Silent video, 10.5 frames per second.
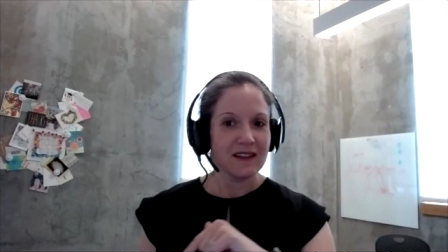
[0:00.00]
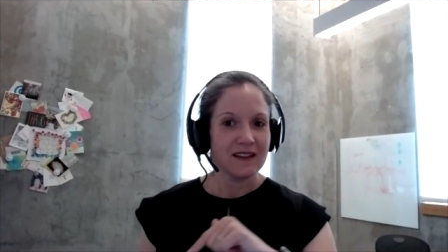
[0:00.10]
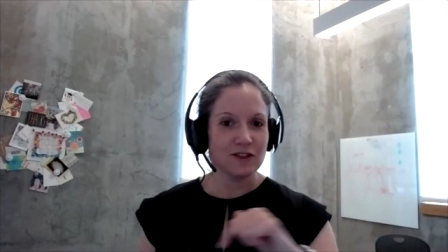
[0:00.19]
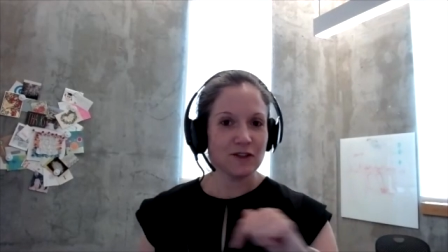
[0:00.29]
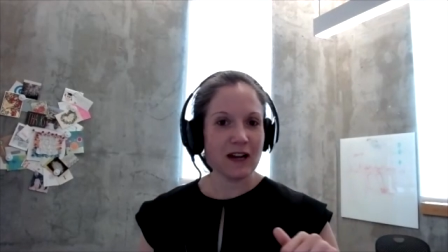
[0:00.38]

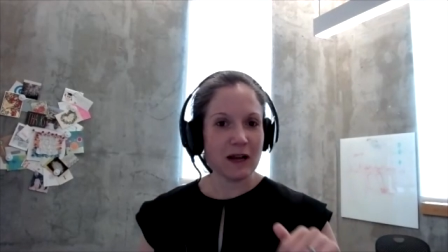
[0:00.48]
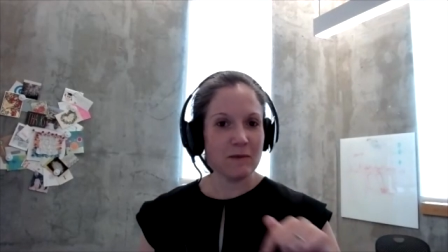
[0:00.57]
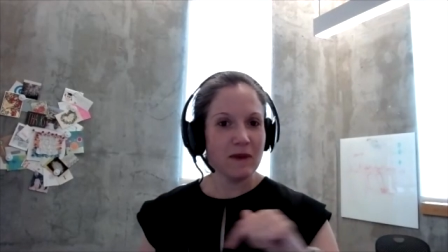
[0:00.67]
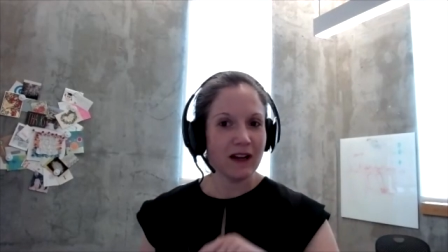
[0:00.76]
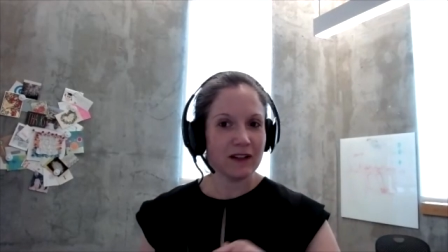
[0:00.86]
So
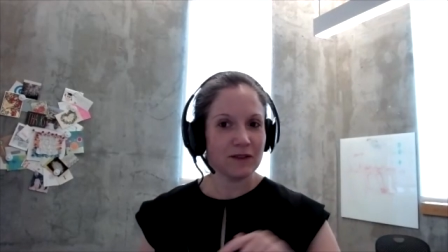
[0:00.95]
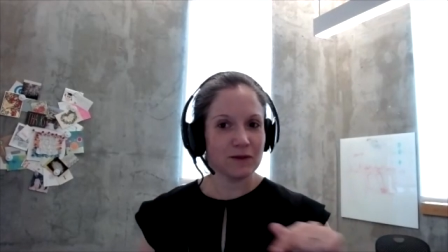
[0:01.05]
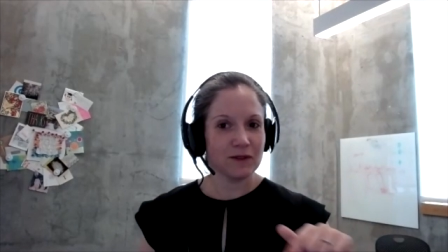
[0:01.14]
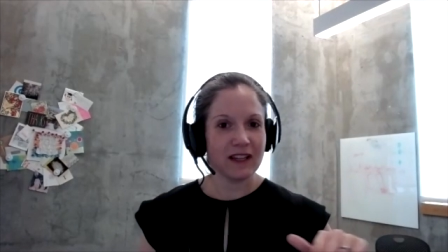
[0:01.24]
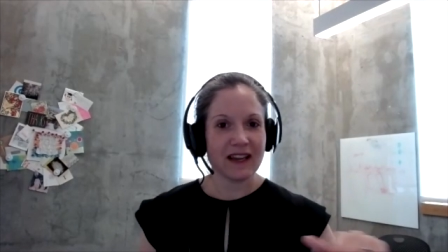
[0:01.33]
I'm not
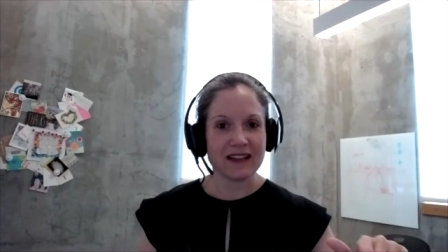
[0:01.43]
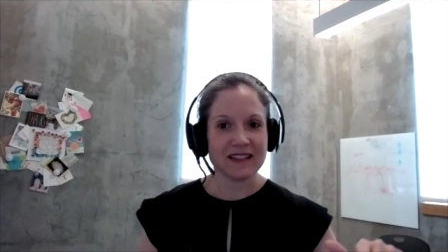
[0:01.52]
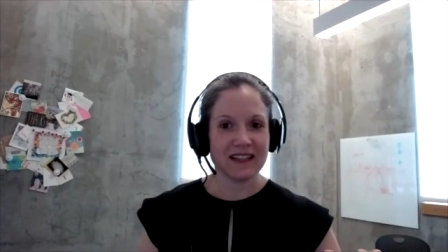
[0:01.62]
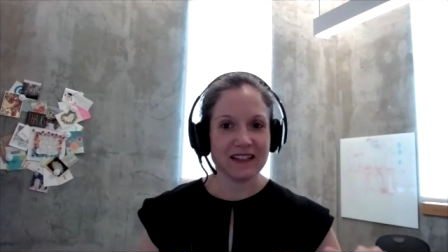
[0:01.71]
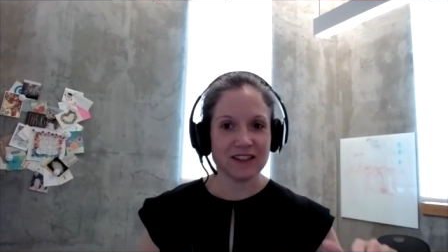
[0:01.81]
really
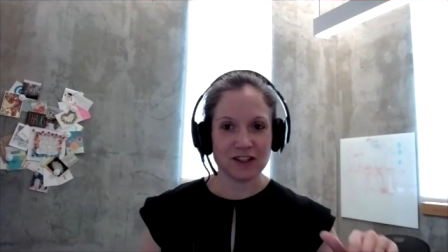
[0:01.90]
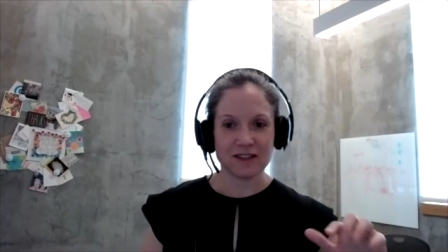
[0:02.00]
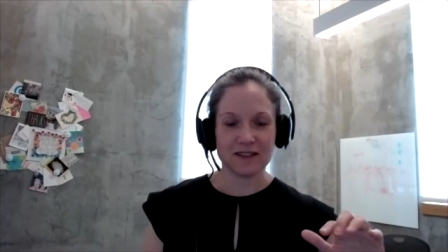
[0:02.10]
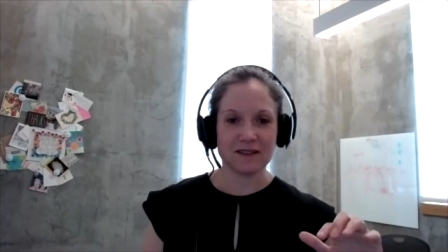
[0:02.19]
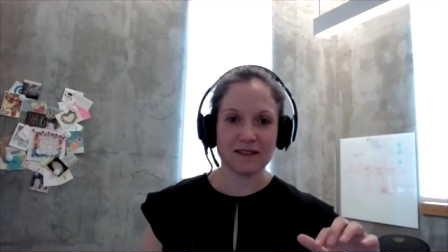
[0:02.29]
asking just
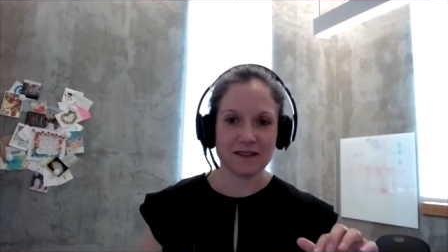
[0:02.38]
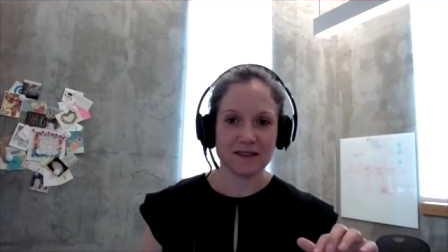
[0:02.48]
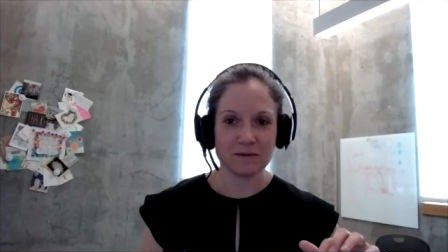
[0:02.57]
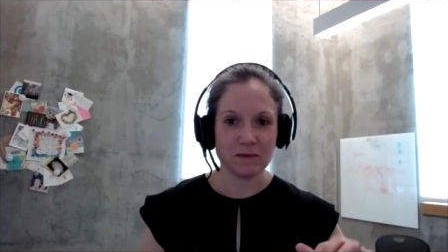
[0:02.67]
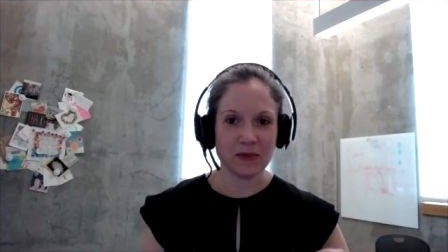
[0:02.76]
to
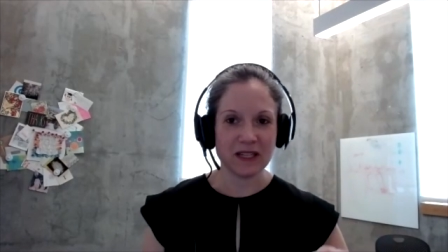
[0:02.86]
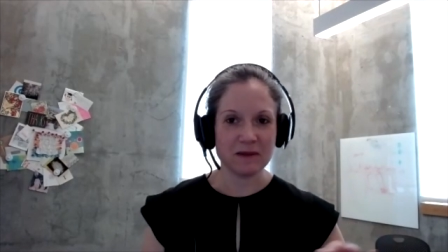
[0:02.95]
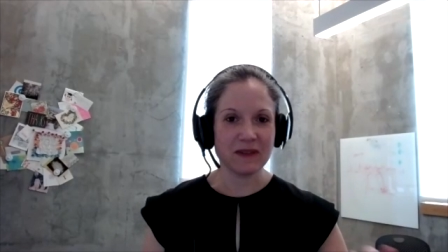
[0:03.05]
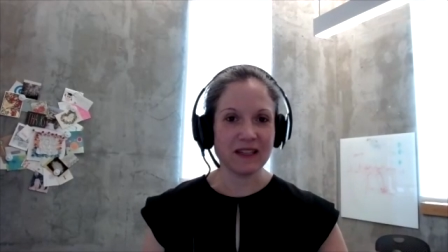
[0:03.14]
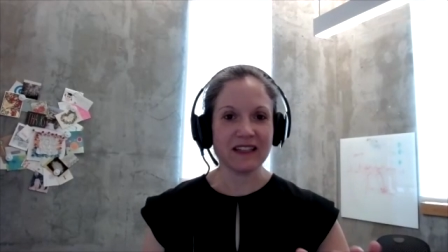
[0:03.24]

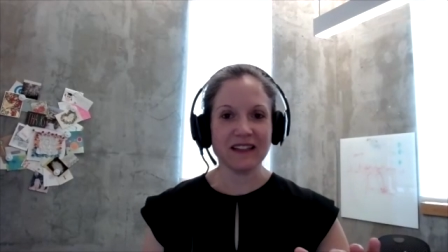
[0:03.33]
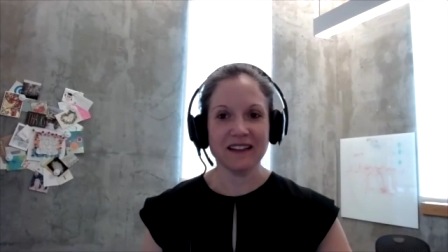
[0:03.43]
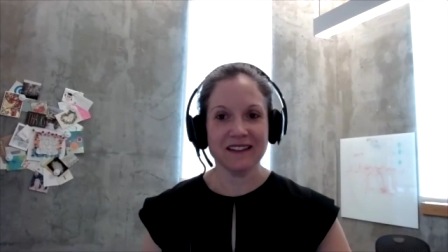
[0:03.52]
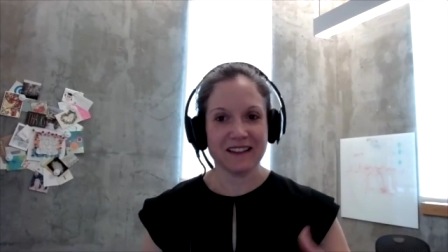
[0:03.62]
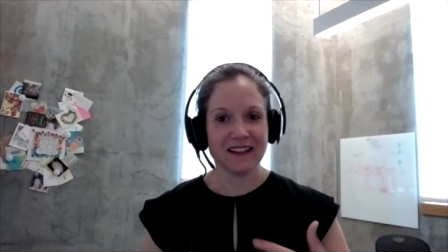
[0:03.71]
be mean
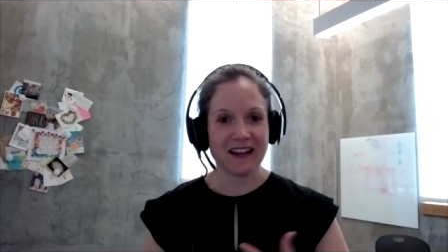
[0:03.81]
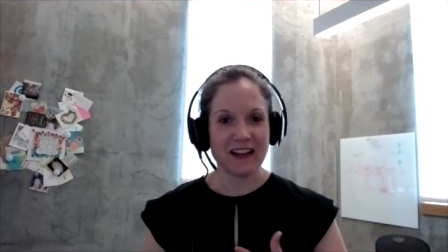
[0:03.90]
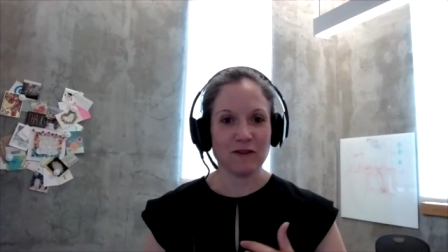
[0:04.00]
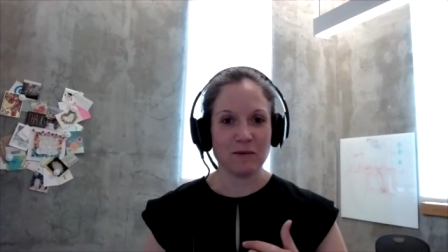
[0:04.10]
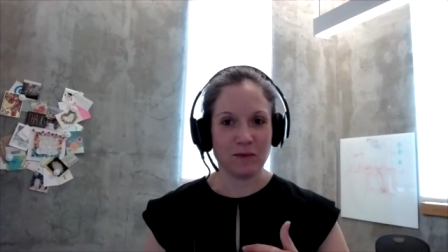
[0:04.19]
like I
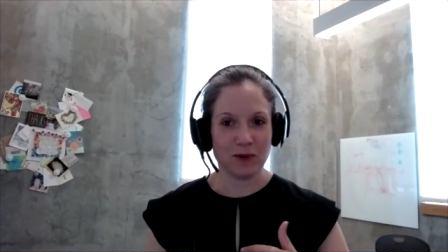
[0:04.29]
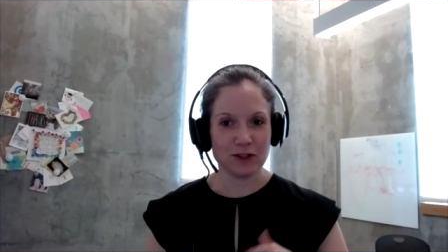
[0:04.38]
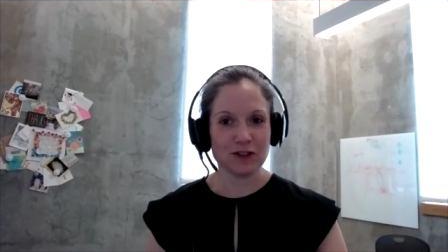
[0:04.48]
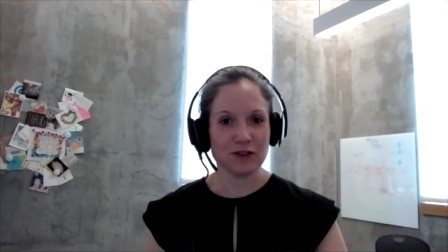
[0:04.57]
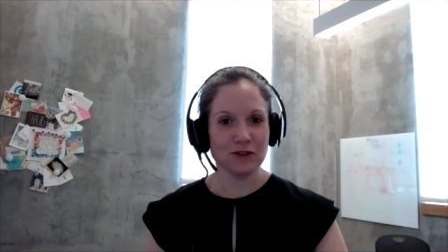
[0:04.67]
have a
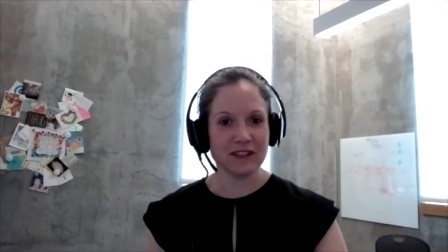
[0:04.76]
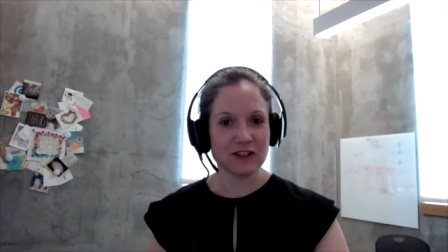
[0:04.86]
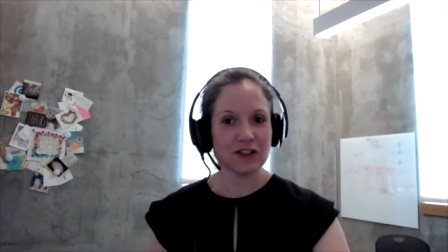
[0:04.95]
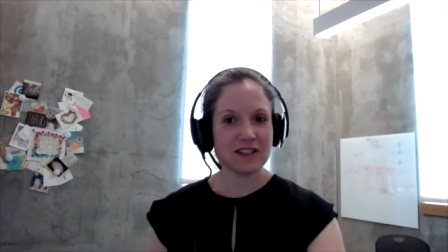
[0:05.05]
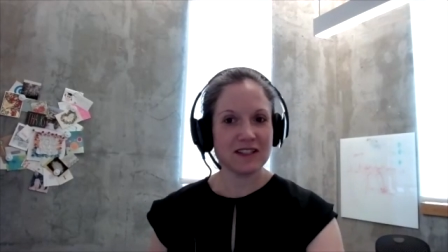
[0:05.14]
personal
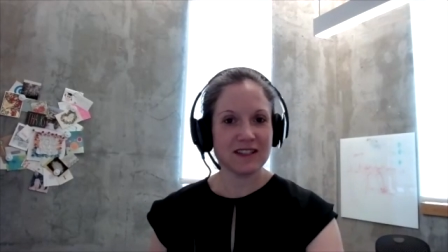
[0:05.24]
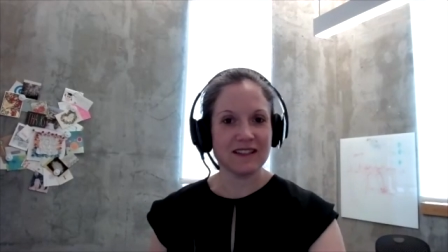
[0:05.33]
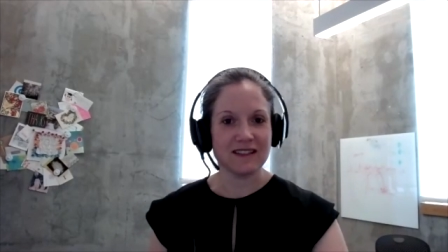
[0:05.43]
interest in.